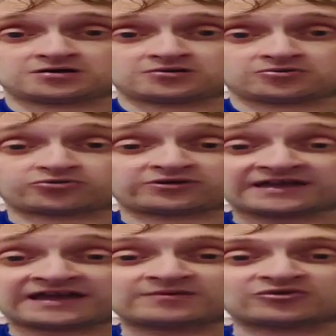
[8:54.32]
So the
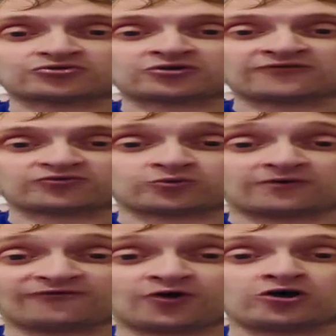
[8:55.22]
game itself, so
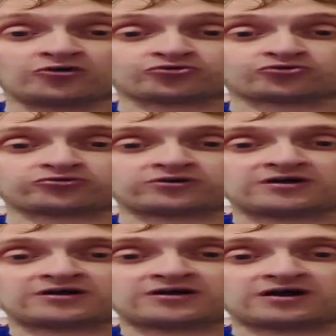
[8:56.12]
at first,
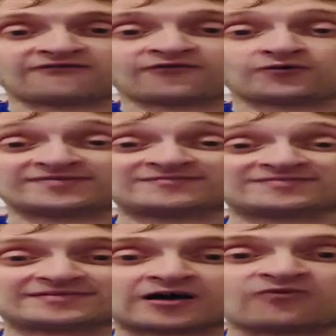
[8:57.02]
I thought it seemed
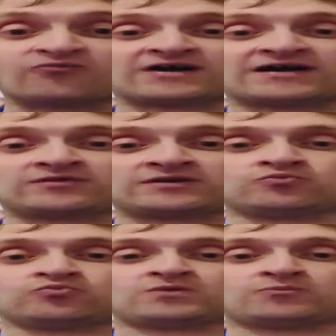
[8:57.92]
to start off brightly.
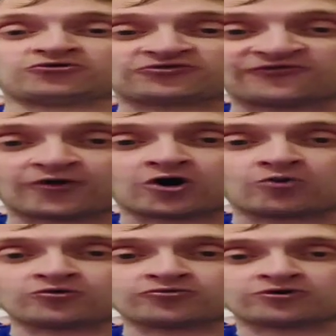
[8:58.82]
We pushed
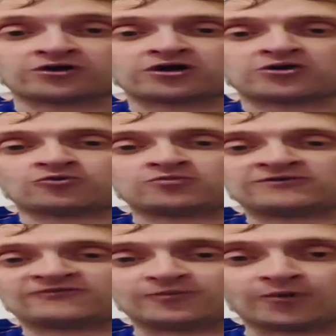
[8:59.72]
forward,
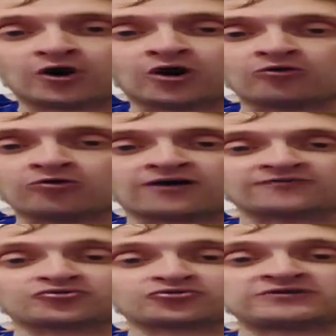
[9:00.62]
moved the ball,
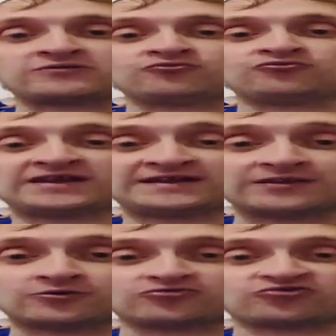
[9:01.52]
obviously. Reid had a good